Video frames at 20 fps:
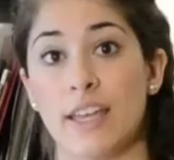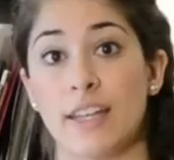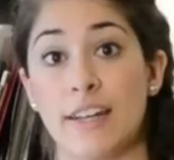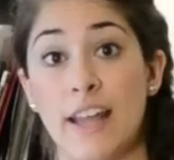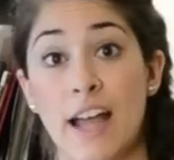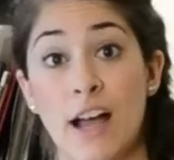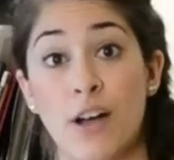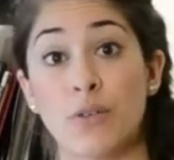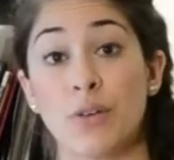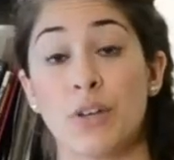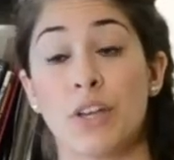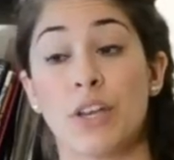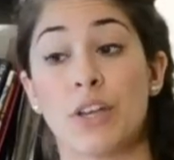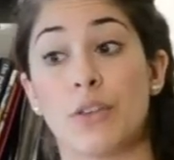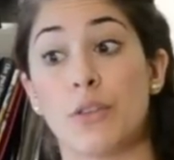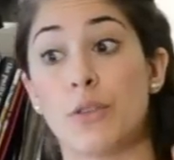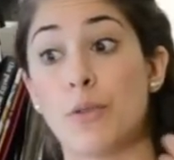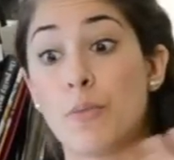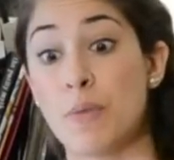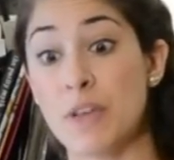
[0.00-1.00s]
Now,
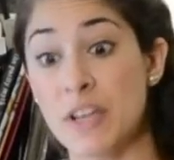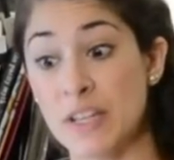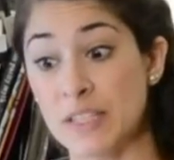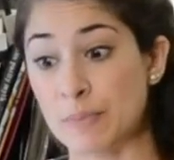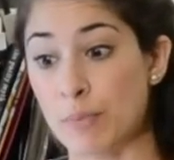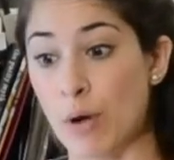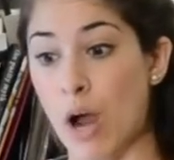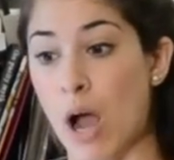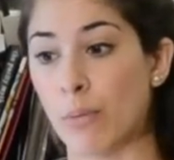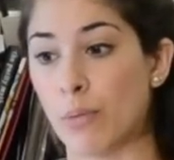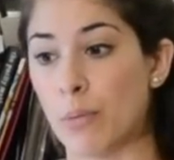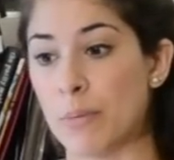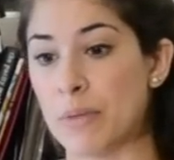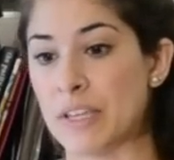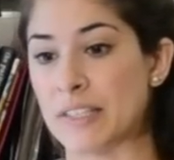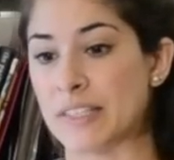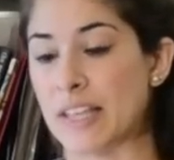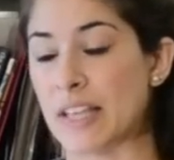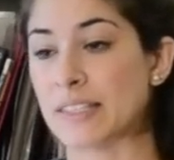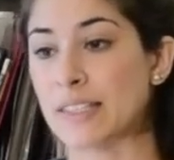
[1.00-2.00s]
the biggest problem
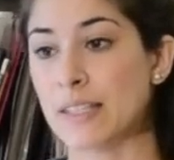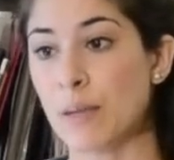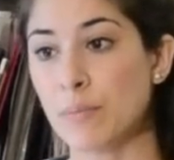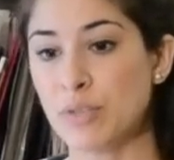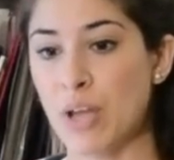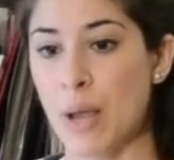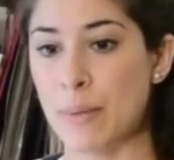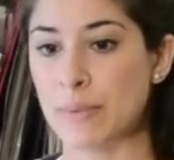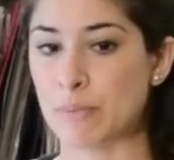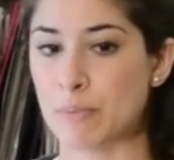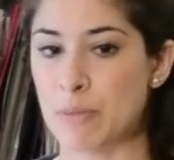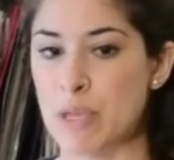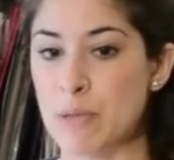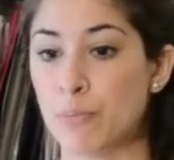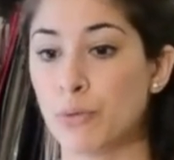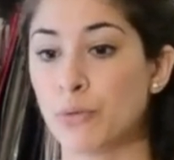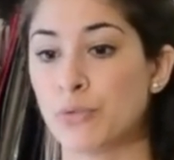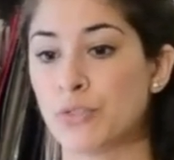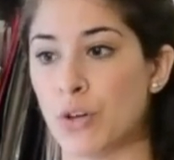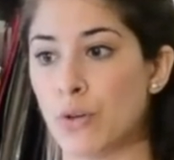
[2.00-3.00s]
is that sometimes
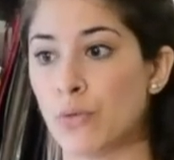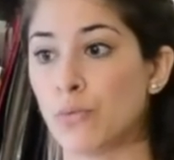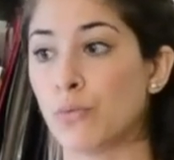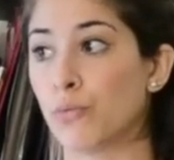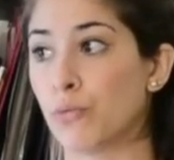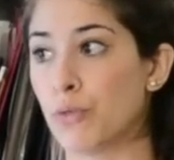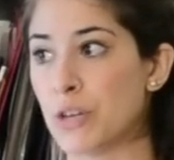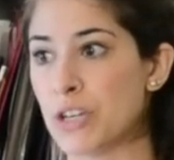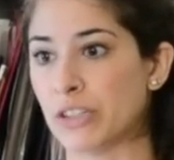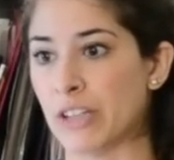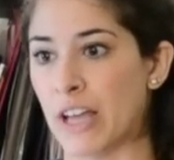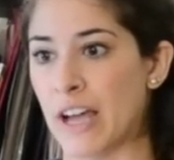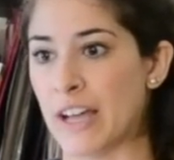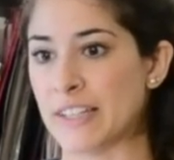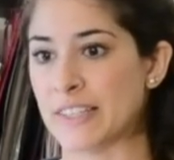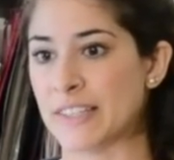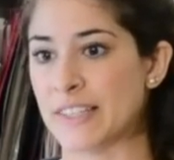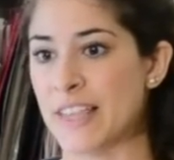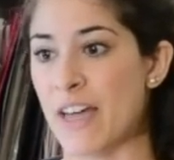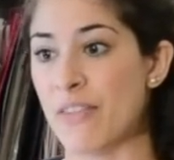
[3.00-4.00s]
people don't
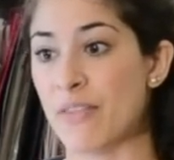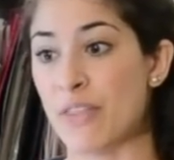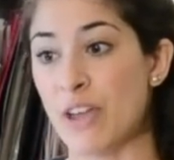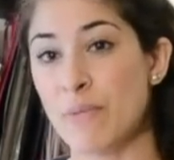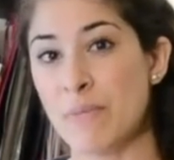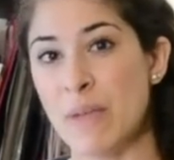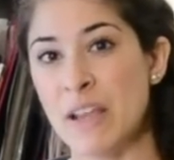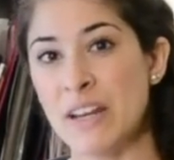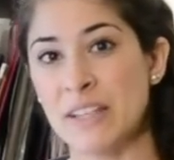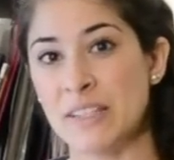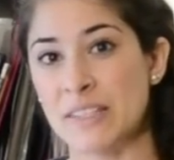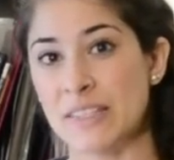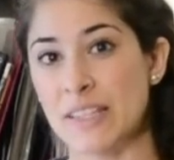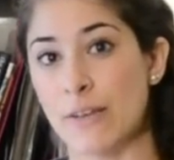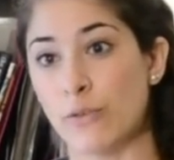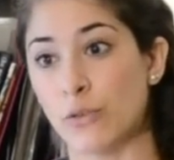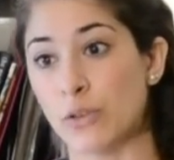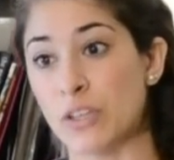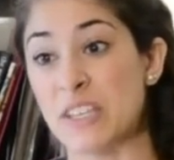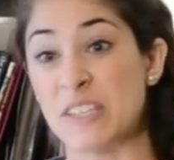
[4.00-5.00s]
realize that their maintenance
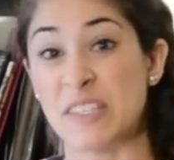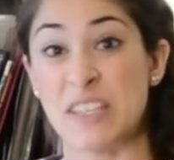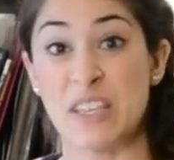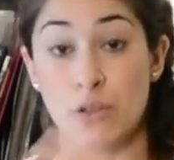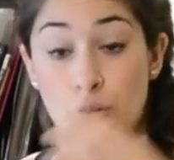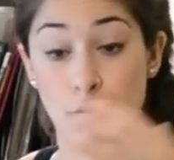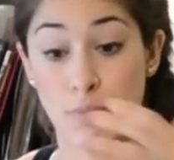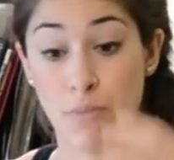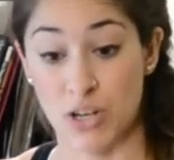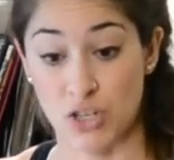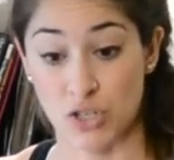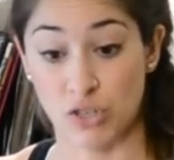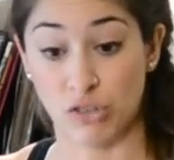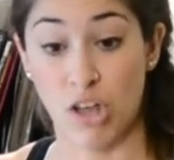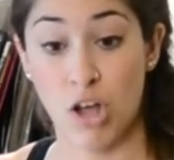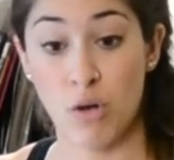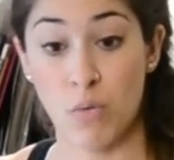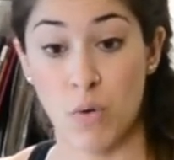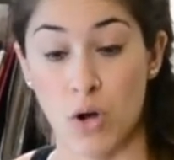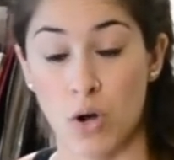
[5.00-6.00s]
level is either much
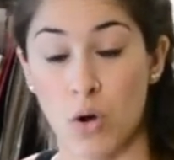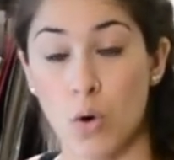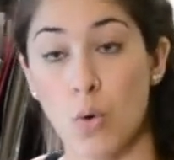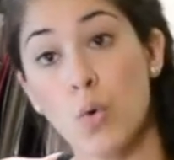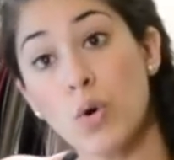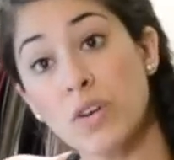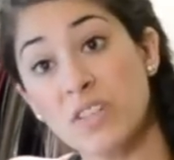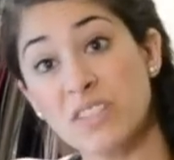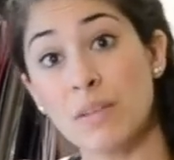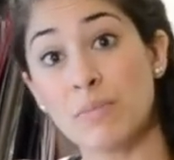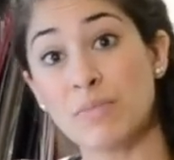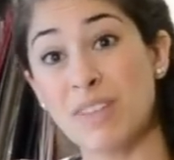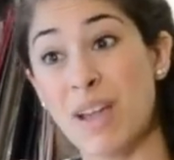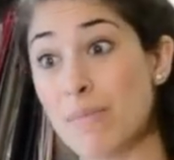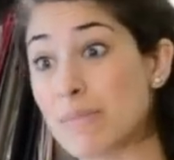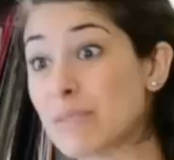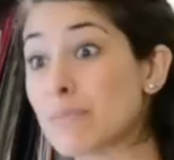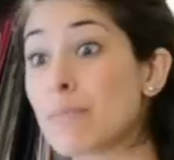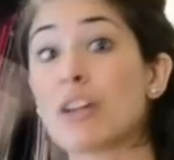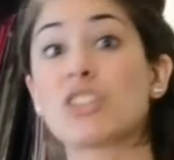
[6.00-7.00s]
lower or
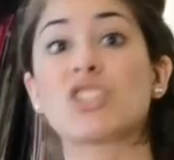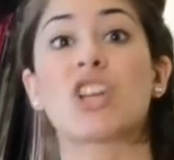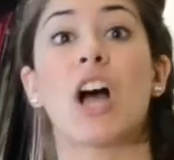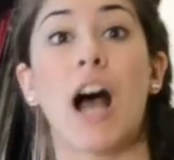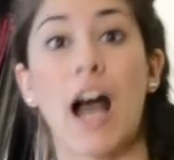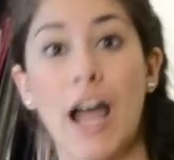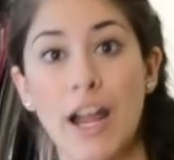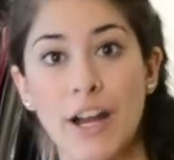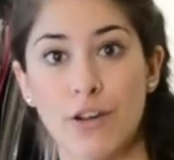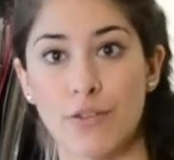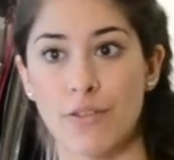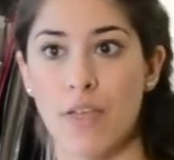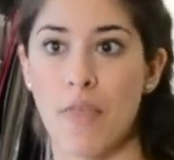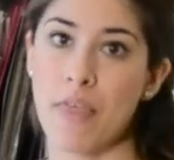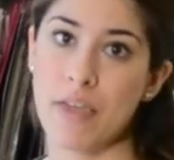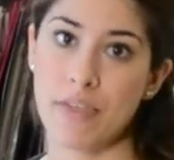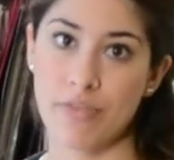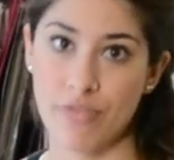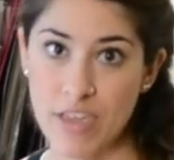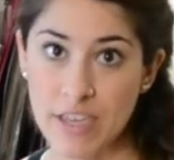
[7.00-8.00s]
sometimes much higher than
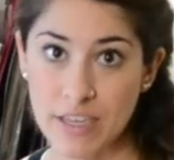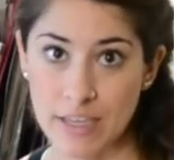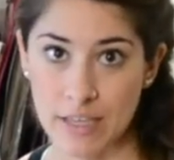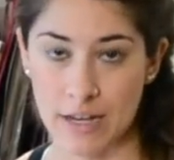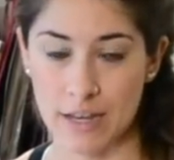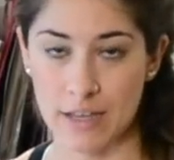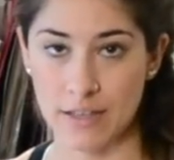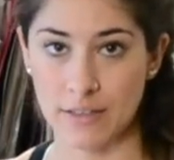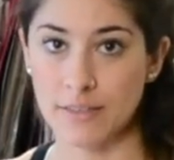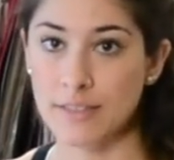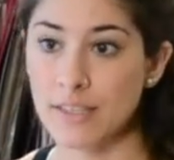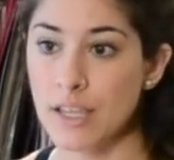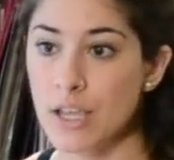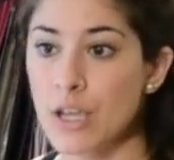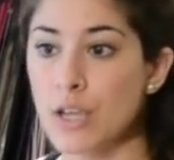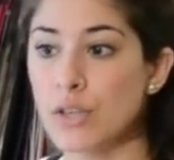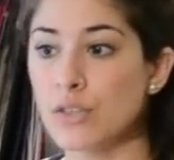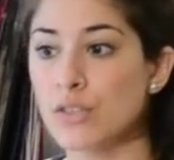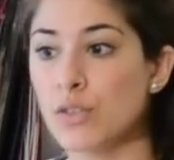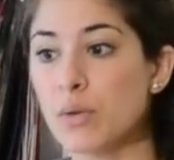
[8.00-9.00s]
they think it is.
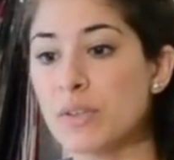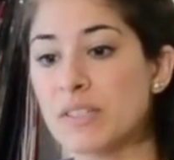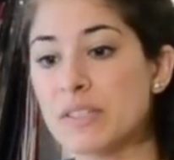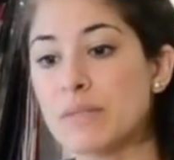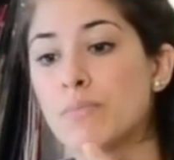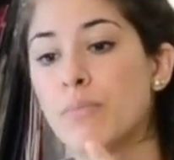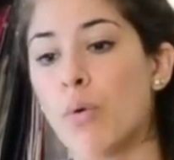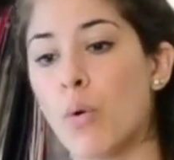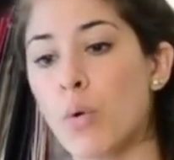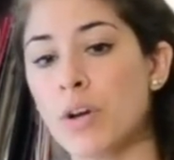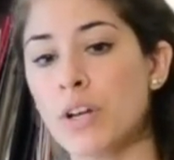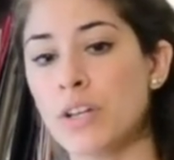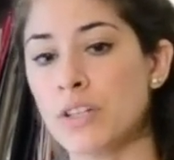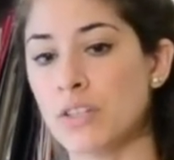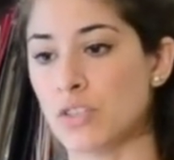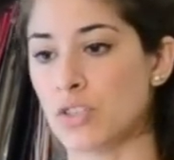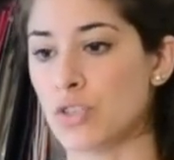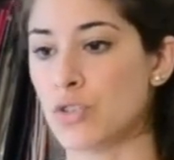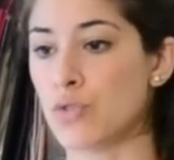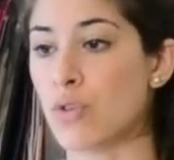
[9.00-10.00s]
So it's
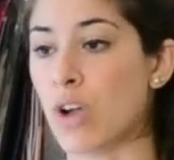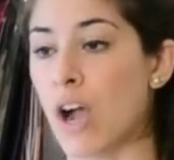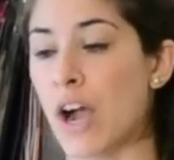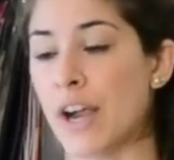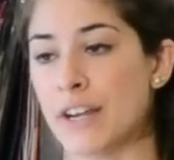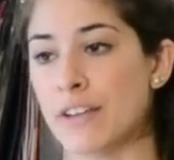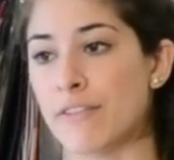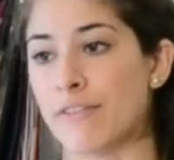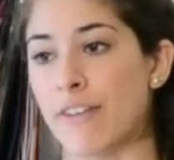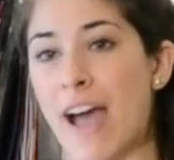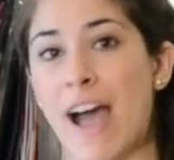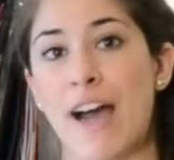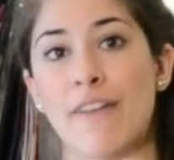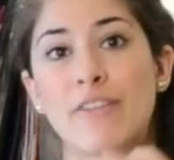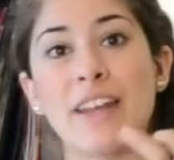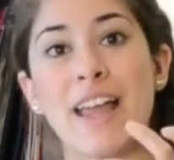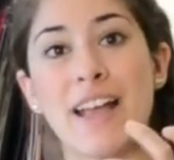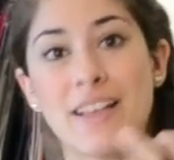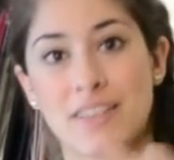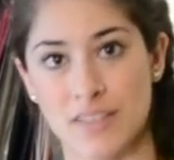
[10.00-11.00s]
important to kind of have
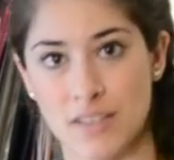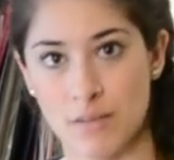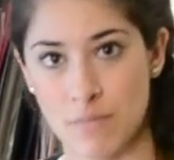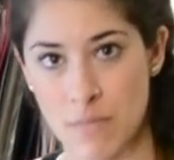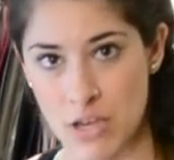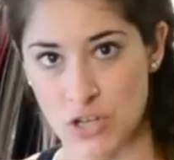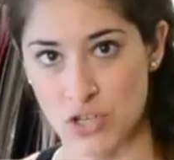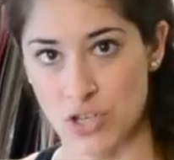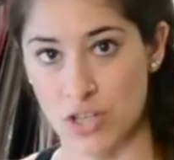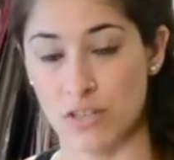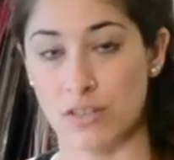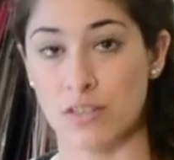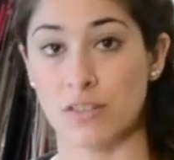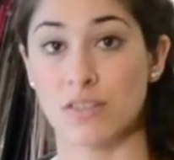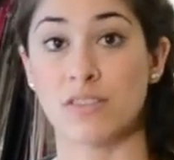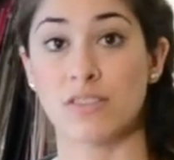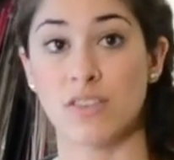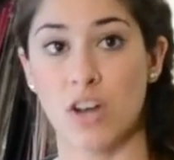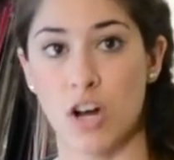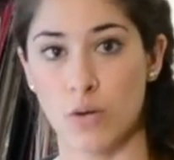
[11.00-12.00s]
an estimation to
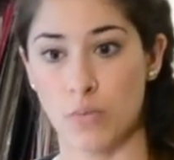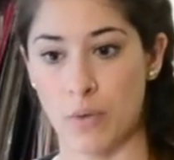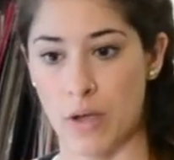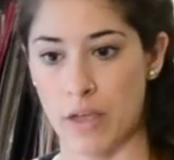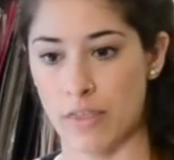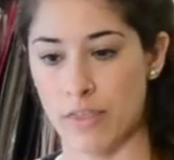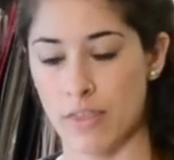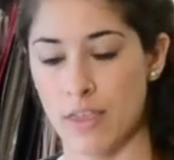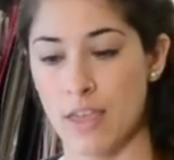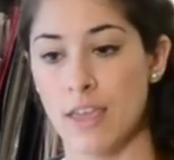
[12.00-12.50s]
start with.